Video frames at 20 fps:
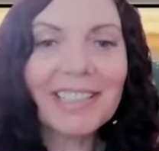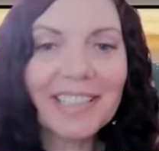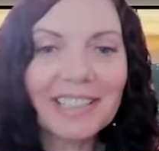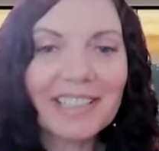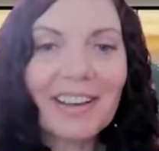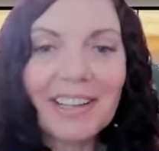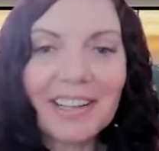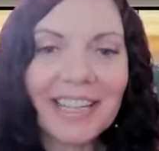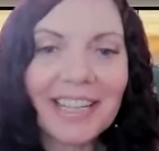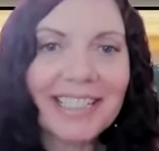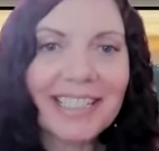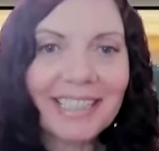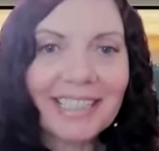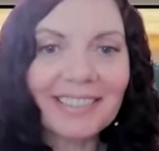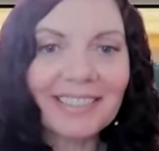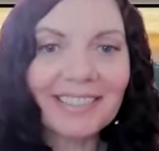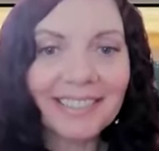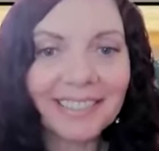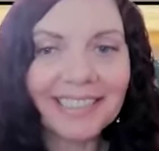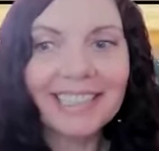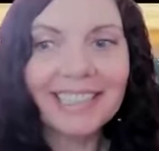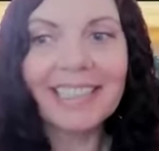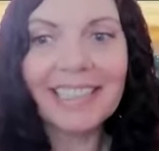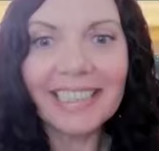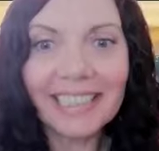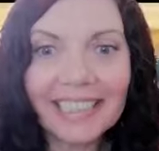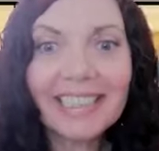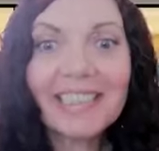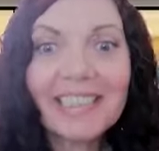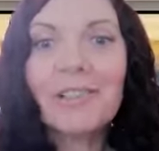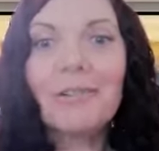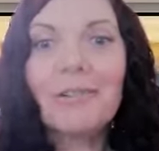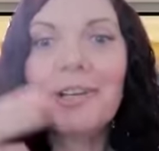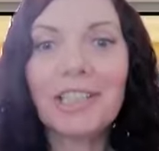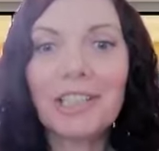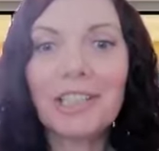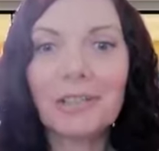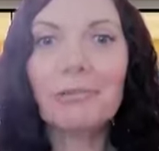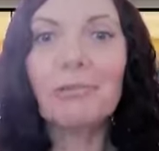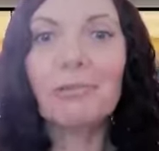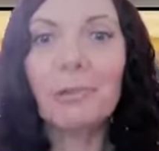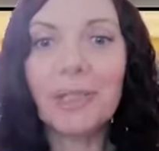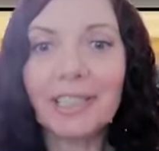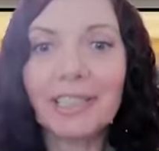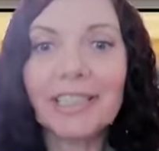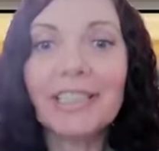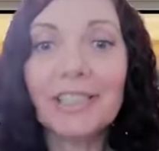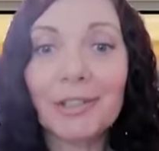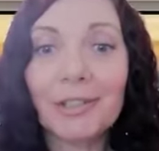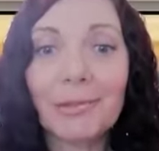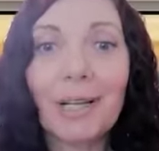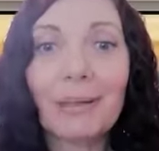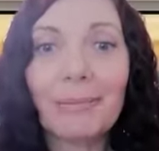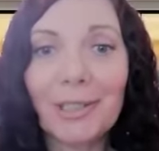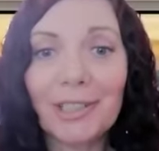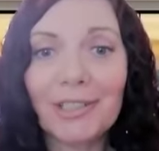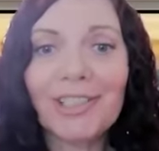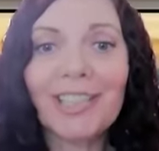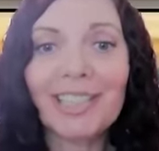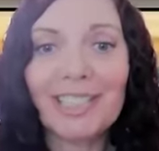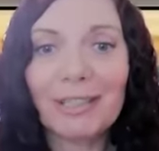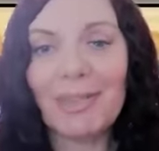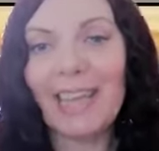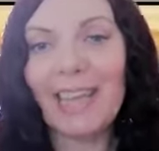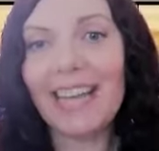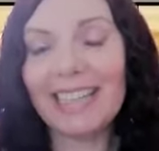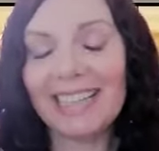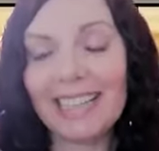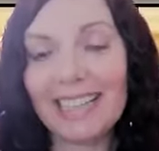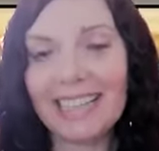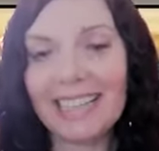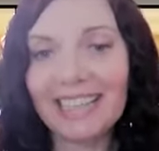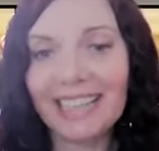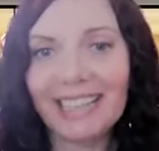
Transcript: only is it not ideal, it's going to really disrupt your sleep that